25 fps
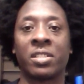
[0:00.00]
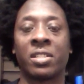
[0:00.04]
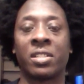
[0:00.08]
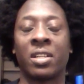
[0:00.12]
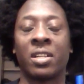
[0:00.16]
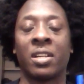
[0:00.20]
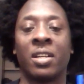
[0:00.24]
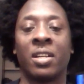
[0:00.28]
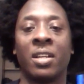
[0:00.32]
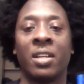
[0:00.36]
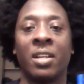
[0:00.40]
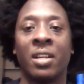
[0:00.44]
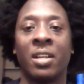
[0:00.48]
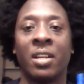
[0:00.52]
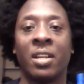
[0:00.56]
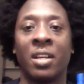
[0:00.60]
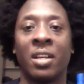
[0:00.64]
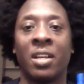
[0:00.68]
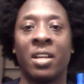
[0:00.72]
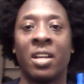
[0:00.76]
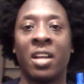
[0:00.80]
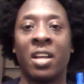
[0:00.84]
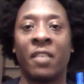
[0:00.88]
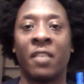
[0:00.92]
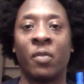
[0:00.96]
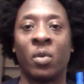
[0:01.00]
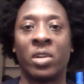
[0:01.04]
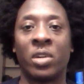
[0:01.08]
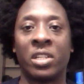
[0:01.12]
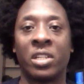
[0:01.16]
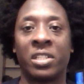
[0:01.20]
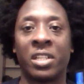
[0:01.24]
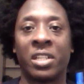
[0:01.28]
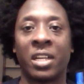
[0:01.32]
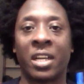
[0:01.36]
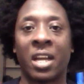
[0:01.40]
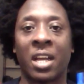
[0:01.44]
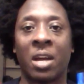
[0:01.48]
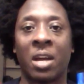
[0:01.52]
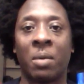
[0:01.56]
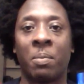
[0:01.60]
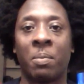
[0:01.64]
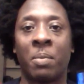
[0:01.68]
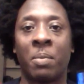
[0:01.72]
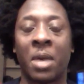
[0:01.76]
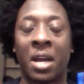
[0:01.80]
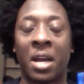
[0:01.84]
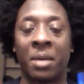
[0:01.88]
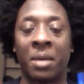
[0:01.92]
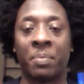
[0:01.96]
If you want to check out
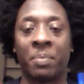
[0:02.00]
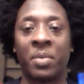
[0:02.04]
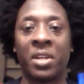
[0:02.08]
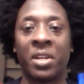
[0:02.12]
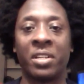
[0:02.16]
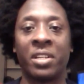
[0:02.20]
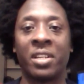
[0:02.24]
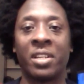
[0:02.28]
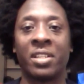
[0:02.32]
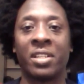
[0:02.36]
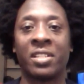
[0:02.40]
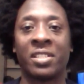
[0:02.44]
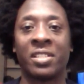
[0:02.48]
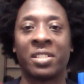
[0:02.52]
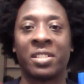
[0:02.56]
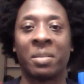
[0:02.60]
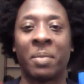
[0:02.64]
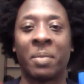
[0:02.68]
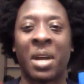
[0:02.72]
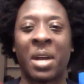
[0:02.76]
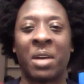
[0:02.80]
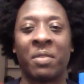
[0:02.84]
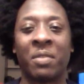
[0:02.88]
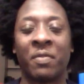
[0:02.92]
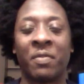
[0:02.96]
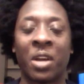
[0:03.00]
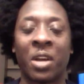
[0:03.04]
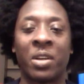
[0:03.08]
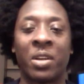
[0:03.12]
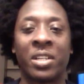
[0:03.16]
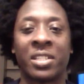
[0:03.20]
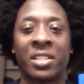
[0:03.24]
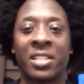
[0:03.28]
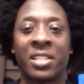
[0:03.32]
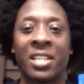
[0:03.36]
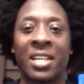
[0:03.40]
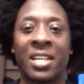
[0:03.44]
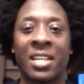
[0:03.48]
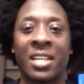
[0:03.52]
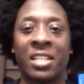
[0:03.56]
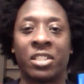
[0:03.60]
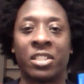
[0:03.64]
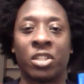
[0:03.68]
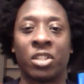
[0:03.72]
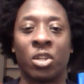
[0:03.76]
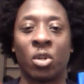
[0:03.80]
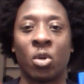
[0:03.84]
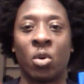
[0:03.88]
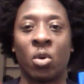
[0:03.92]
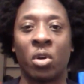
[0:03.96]
my opinions about various things
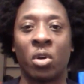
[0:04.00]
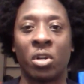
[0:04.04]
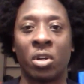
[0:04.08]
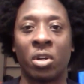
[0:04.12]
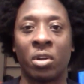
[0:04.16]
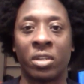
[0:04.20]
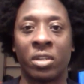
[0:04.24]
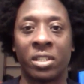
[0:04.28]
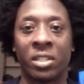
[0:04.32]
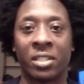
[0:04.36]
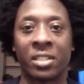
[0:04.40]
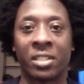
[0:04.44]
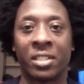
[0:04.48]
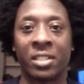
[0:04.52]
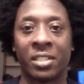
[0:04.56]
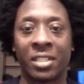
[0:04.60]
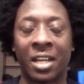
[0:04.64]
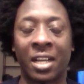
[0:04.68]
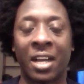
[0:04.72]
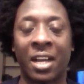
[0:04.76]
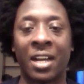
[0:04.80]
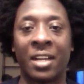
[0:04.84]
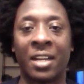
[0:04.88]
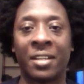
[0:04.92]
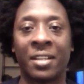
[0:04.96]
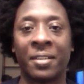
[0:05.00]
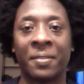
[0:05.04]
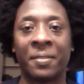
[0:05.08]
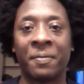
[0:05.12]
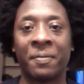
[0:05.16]
that are going on in society,